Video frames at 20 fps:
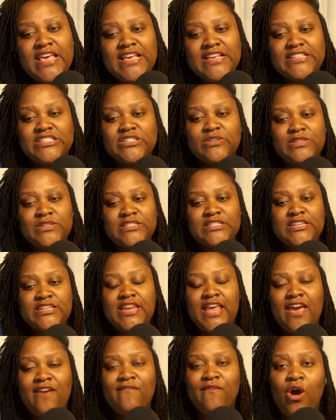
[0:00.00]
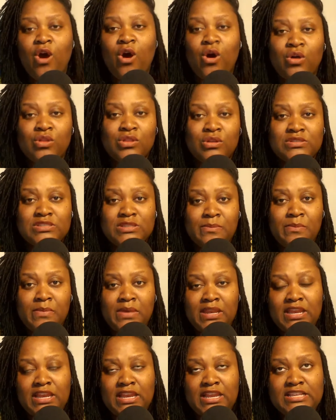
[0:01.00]
So it didn't have all those
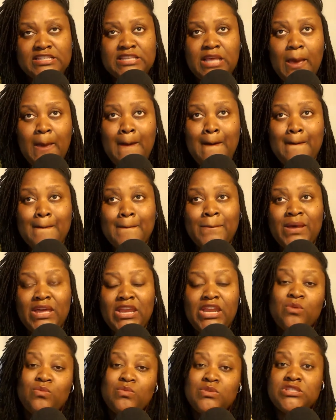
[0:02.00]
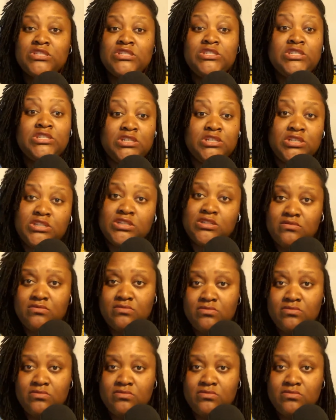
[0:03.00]
amenities, but it was good,